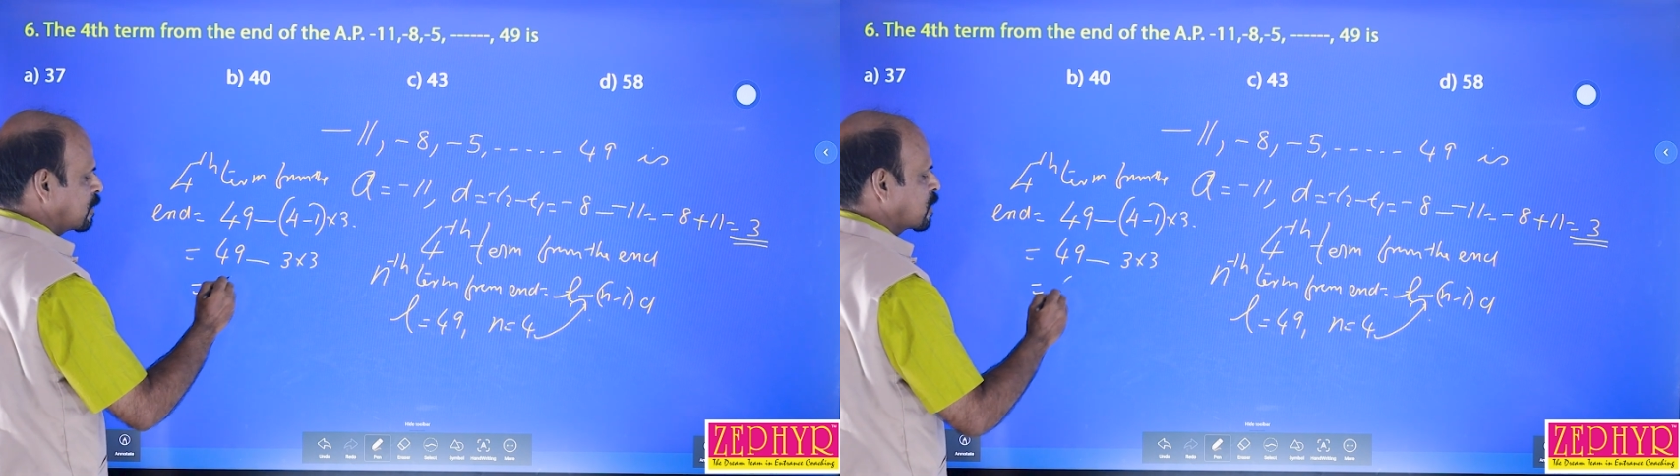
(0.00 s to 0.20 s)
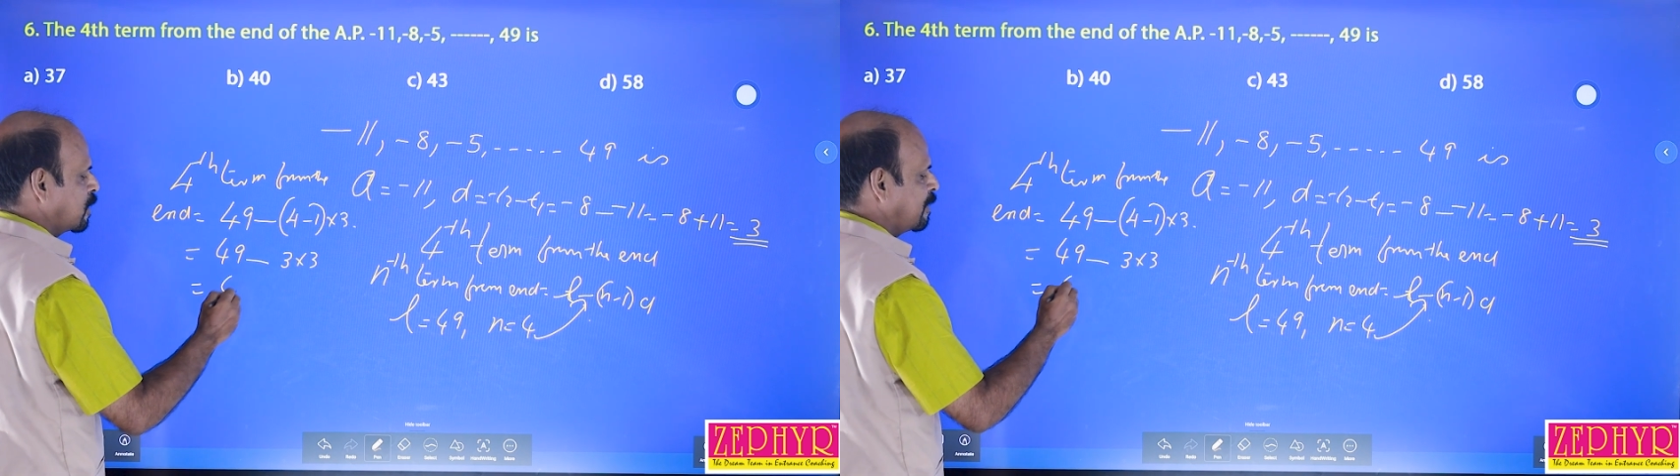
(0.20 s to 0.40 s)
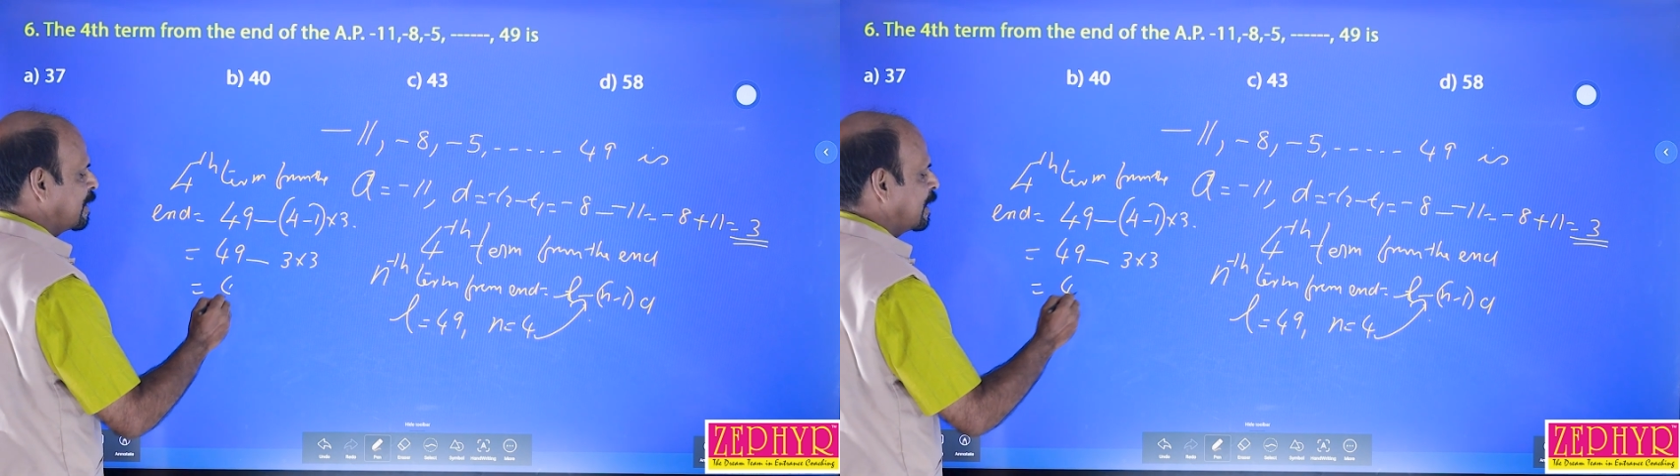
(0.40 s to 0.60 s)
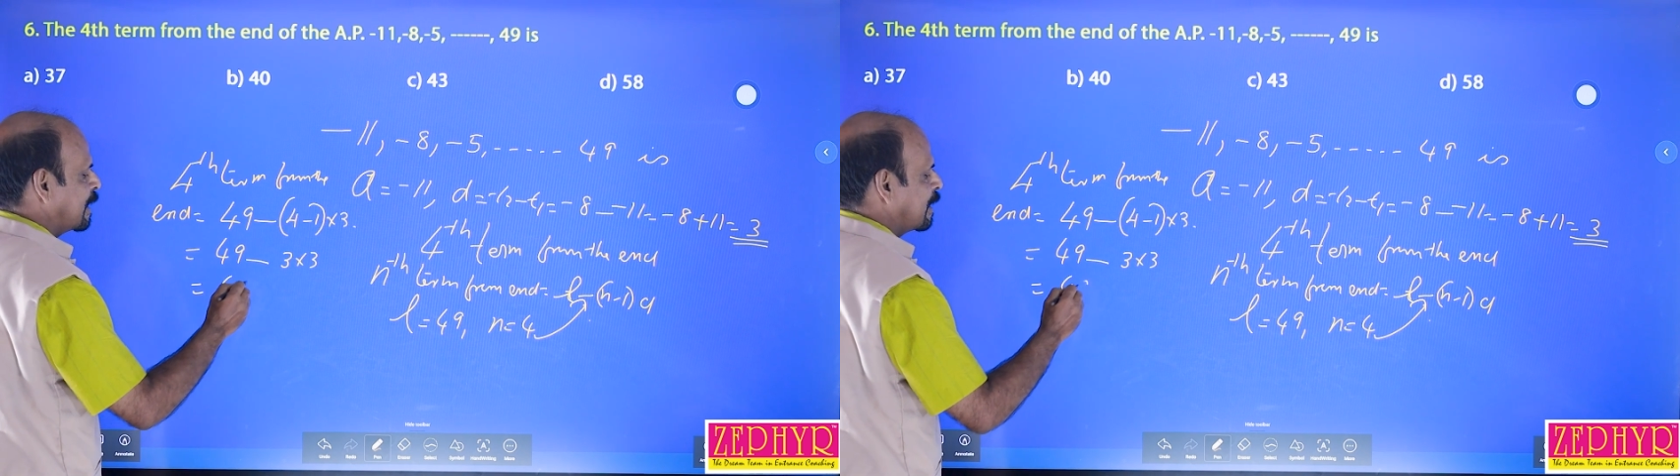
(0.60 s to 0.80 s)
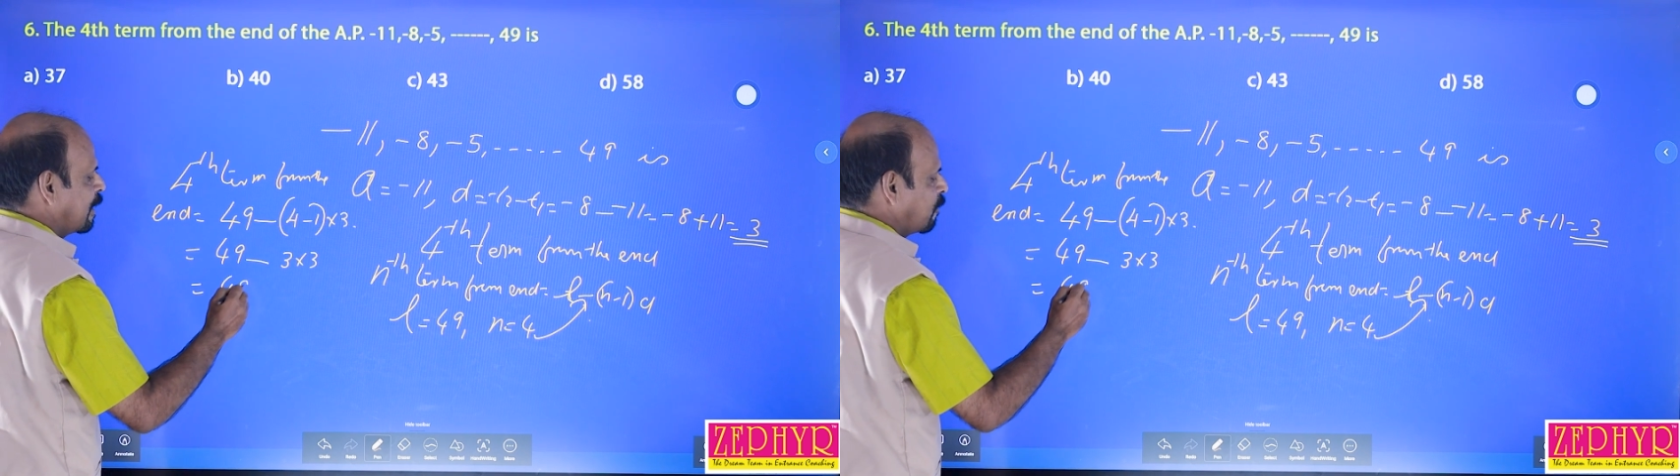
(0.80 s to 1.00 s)
So you will
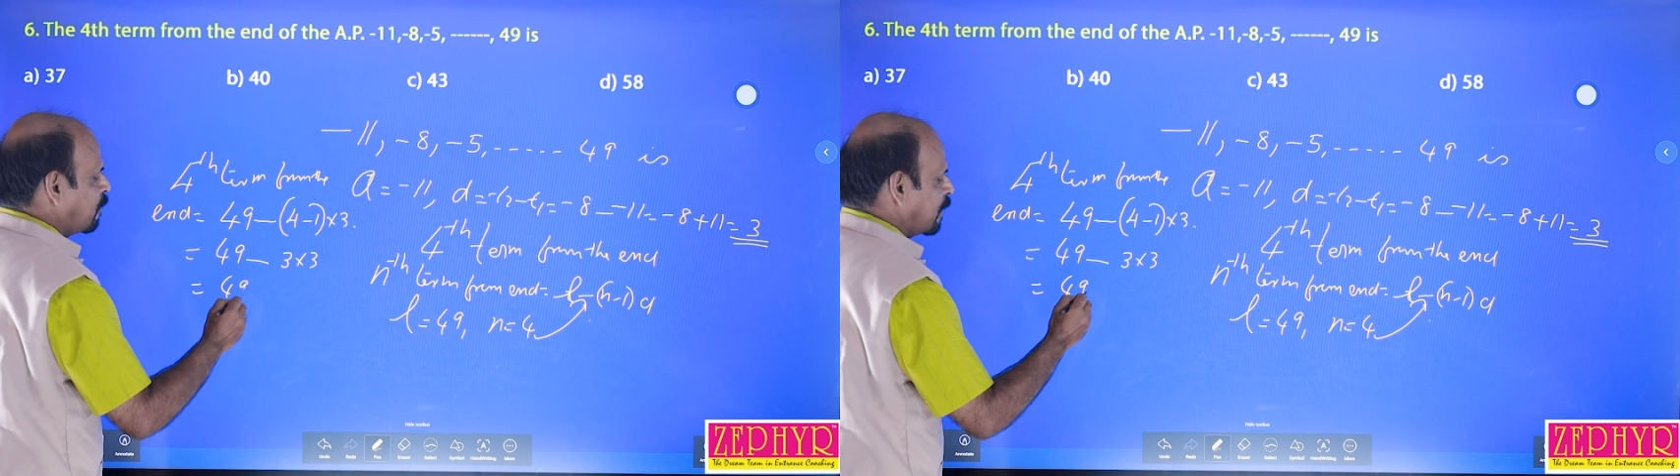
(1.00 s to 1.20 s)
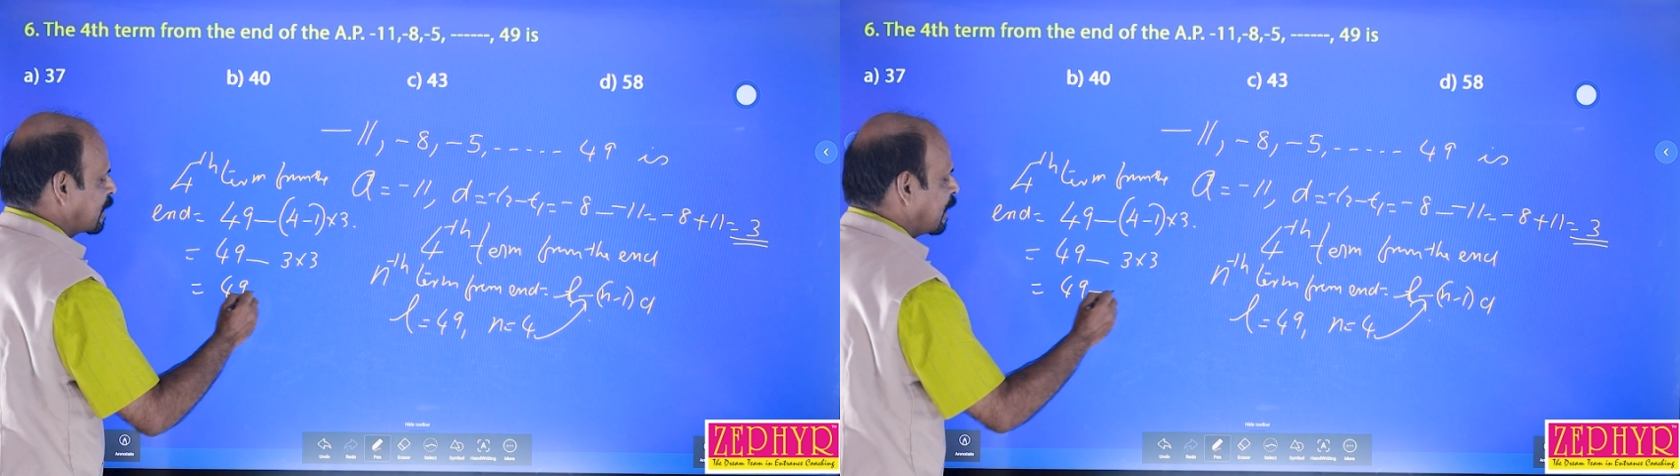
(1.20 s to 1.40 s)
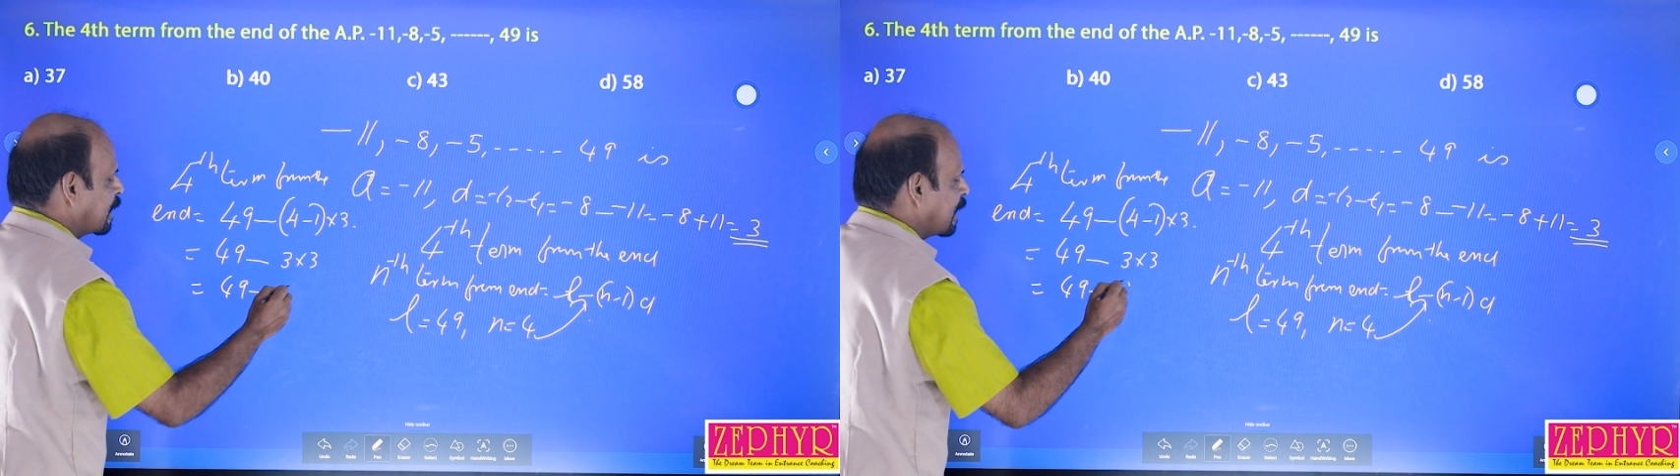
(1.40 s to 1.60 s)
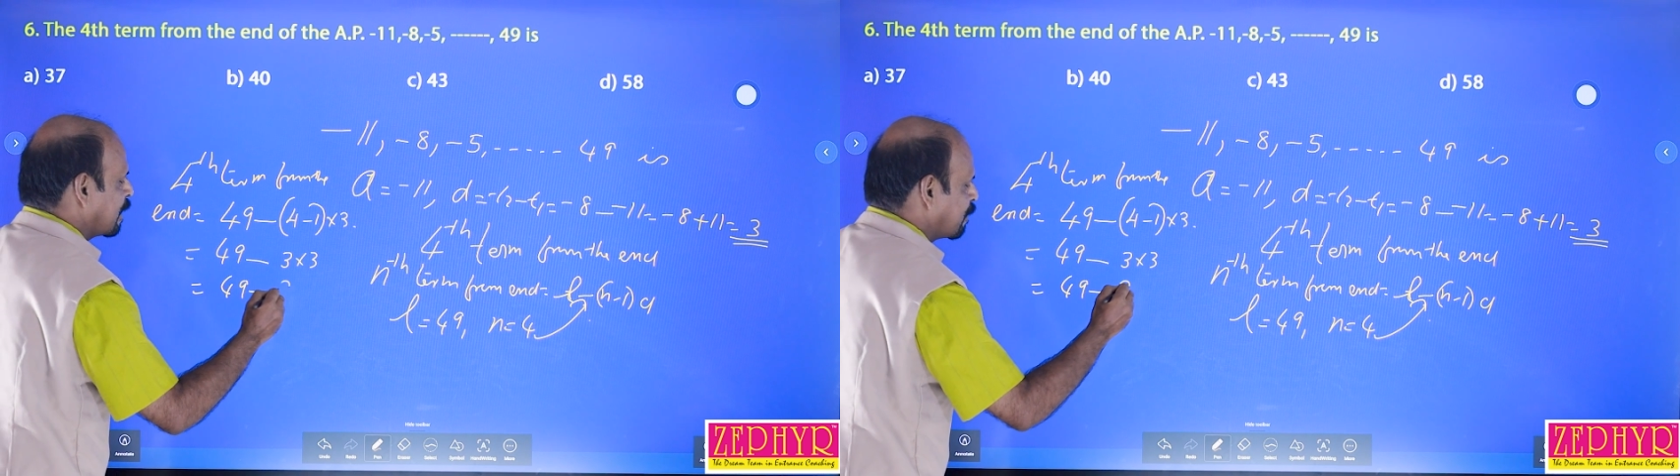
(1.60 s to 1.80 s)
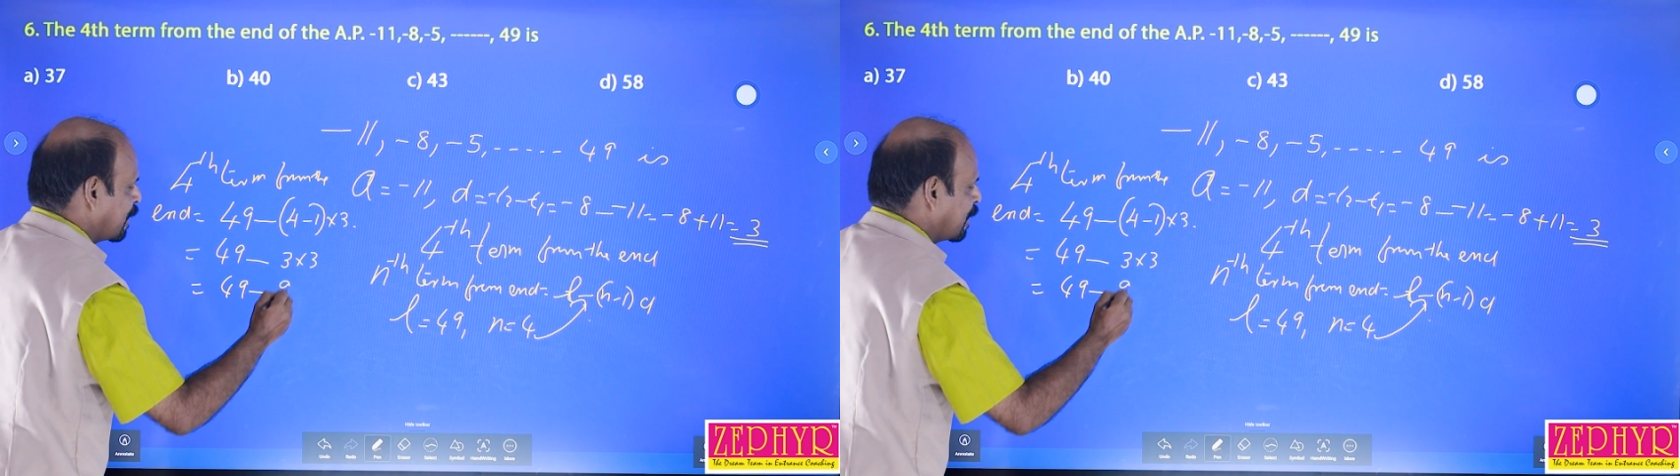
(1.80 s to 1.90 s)
get 49